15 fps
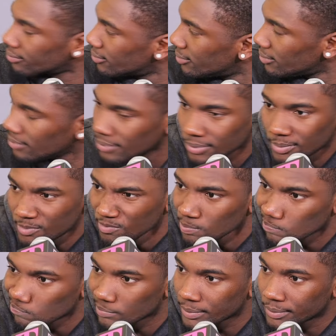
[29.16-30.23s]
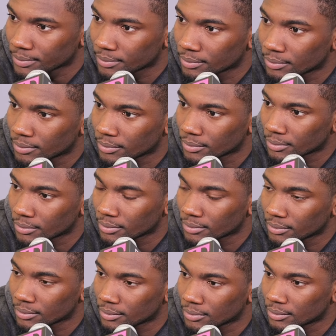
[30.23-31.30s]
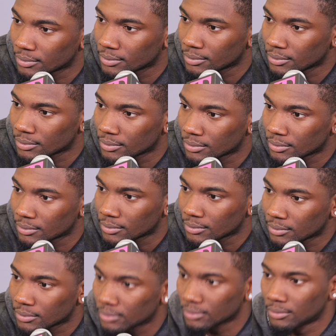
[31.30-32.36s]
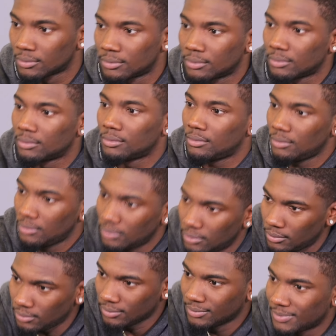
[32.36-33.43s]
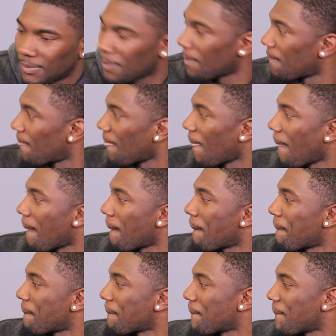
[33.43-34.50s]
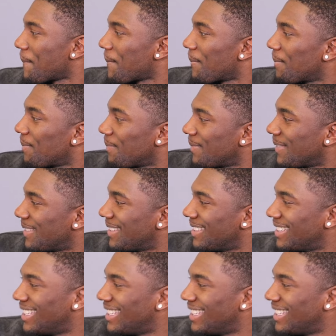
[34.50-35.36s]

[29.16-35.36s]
Tyrece, you hit that three uh, uh, late. I, Go ahead. Sorry. Um,